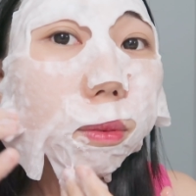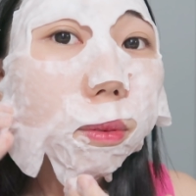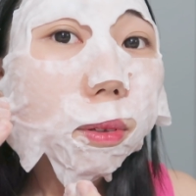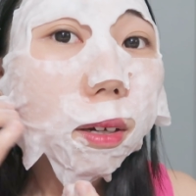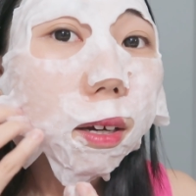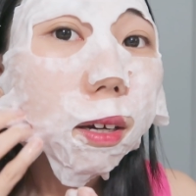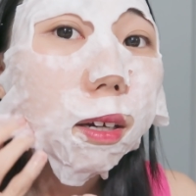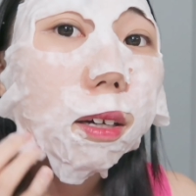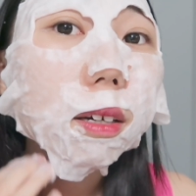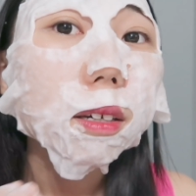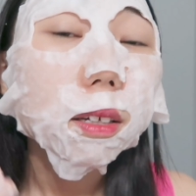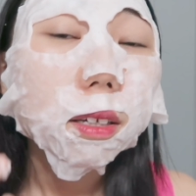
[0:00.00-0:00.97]

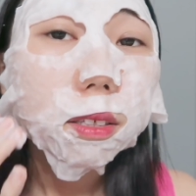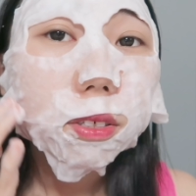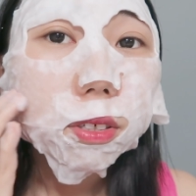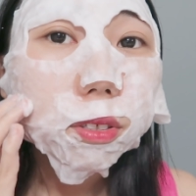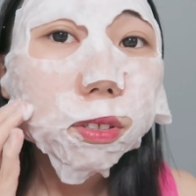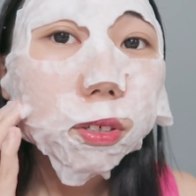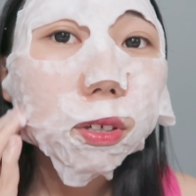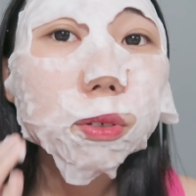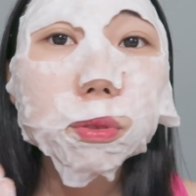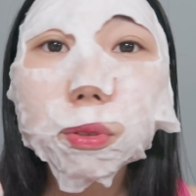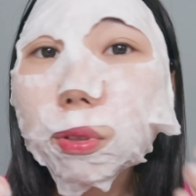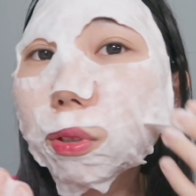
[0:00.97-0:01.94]
Wow, it just
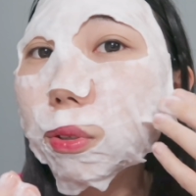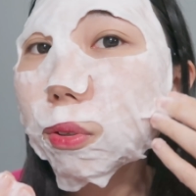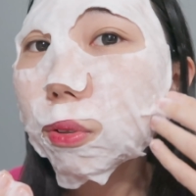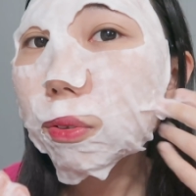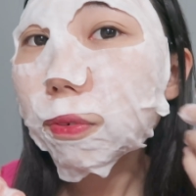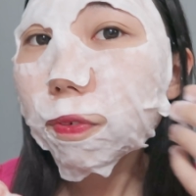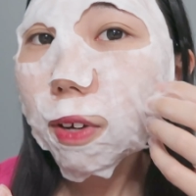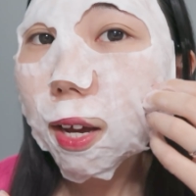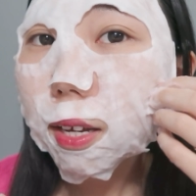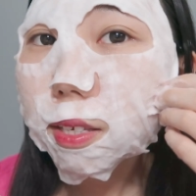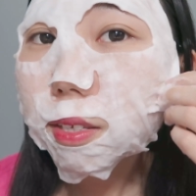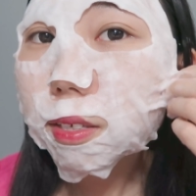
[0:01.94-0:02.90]
goes too
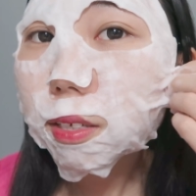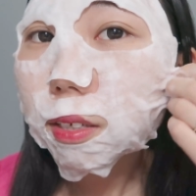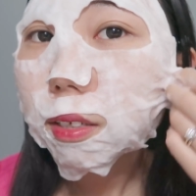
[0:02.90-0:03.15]
fast.